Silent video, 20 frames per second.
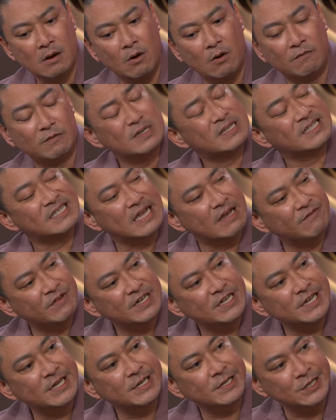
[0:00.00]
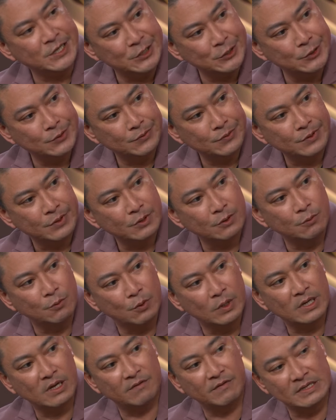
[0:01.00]
over seventy youth who
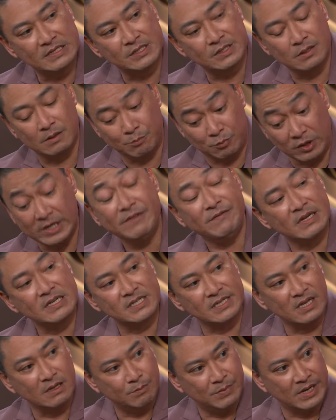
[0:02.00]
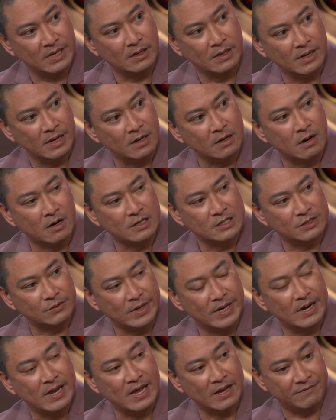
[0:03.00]
would have previously been
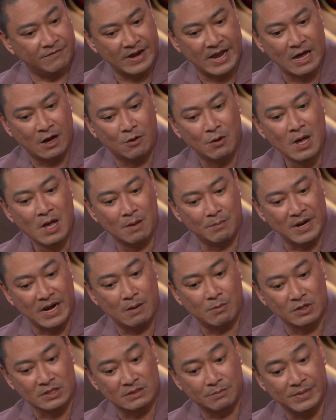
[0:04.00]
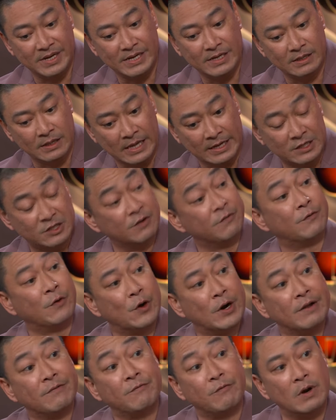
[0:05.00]
incarcerated have now been able to be like
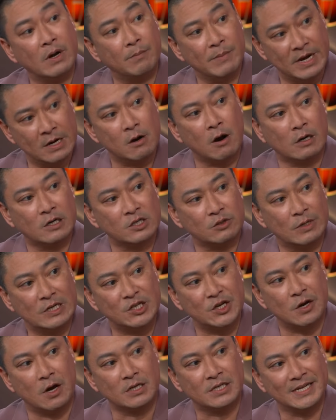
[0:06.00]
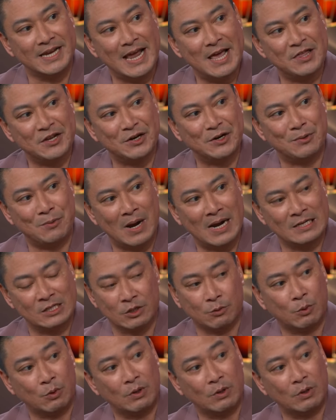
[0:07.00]
diverted from incarceration altogether, right? That's so